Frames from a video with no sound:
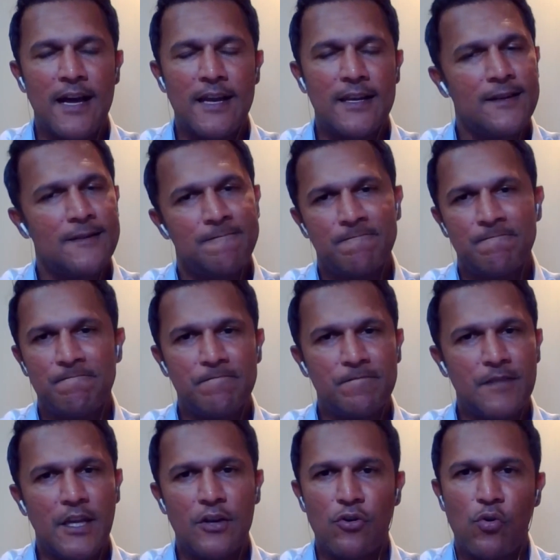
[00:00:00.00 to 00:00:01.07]
and,
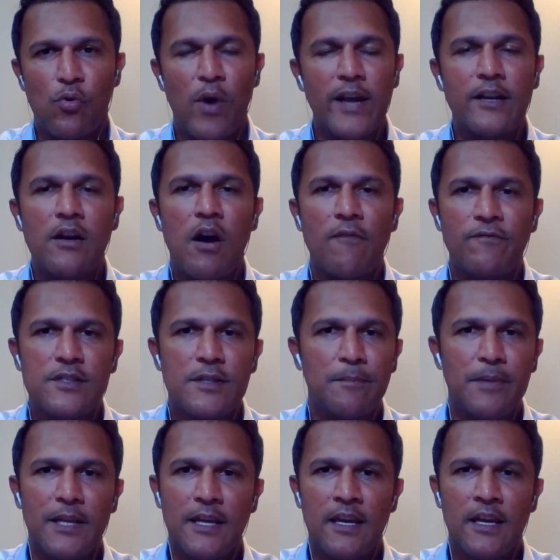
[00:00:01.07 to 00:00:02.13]
you know, quite
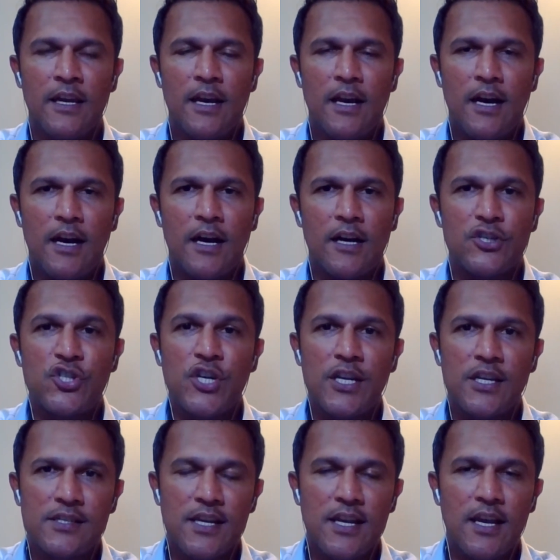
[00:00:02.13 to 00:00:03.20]
comfortably uh,
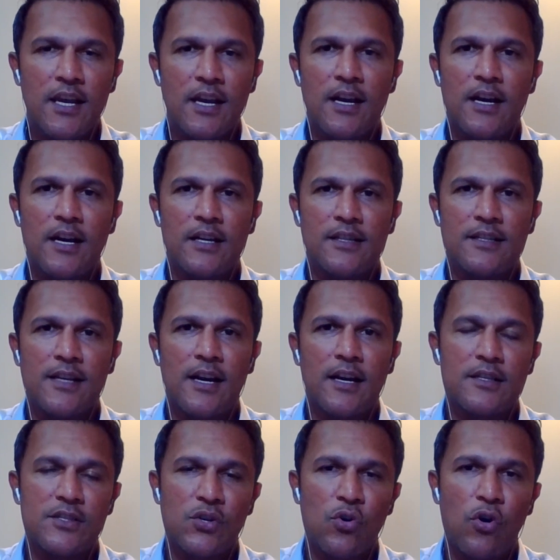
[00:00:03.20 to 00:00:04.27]
chasing uh, the
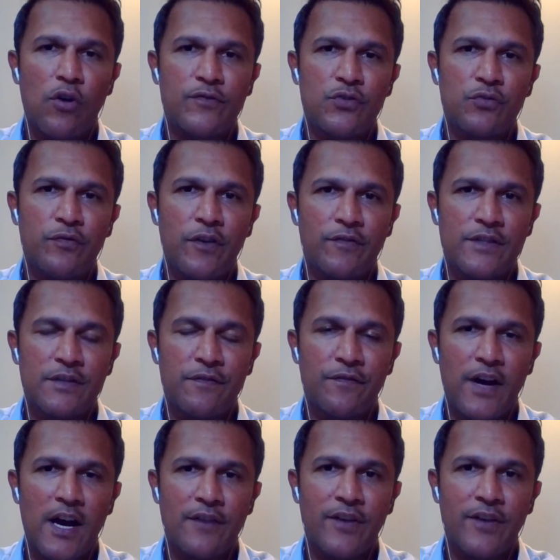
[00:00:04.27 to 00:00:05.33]
target score of two
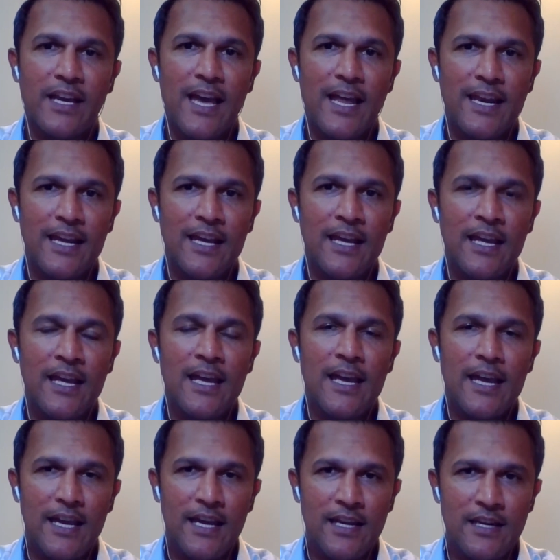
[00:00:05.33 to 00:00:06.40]
fifty-five and getting
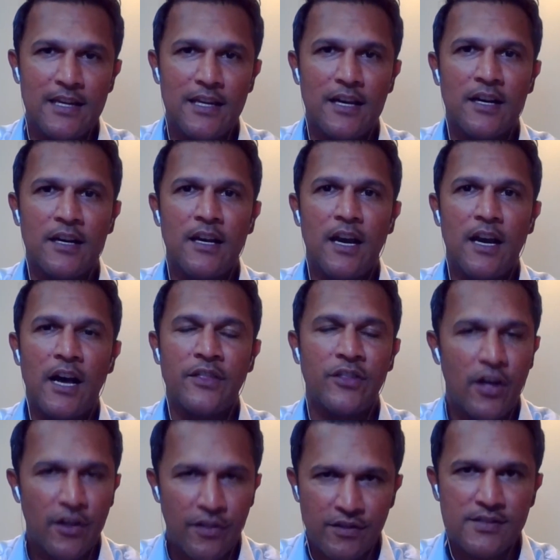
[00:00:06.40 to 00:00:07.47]
India
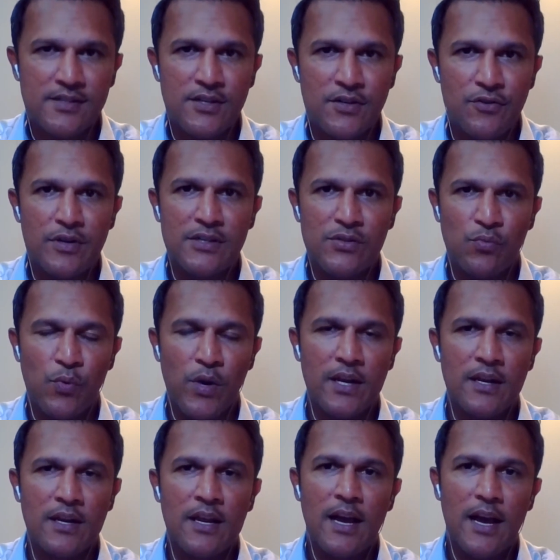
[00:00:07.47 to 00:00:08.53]
another series
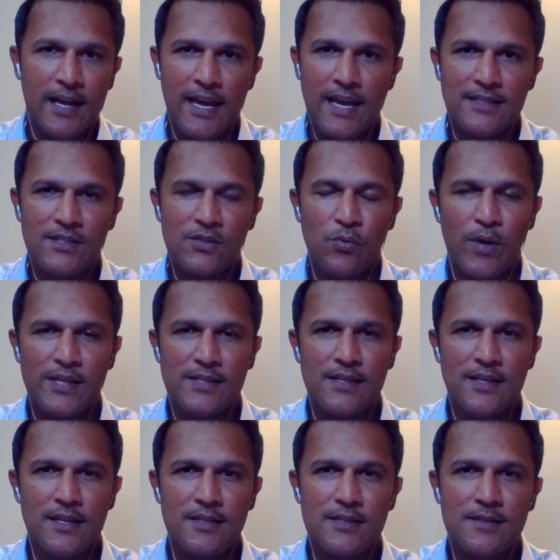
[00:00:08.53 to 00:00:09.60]
win against the West
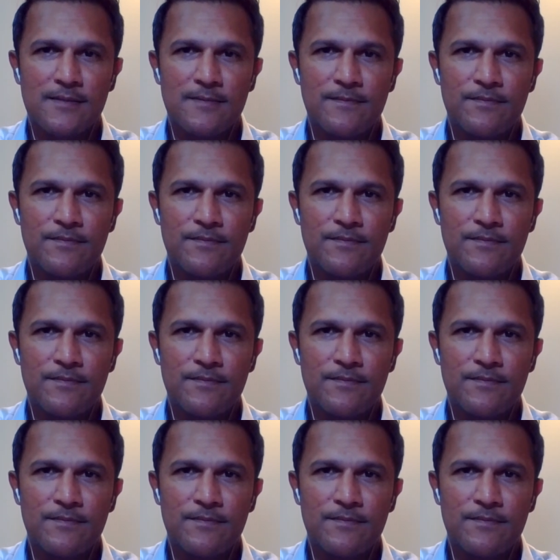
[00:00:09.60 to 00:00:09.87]
Indies.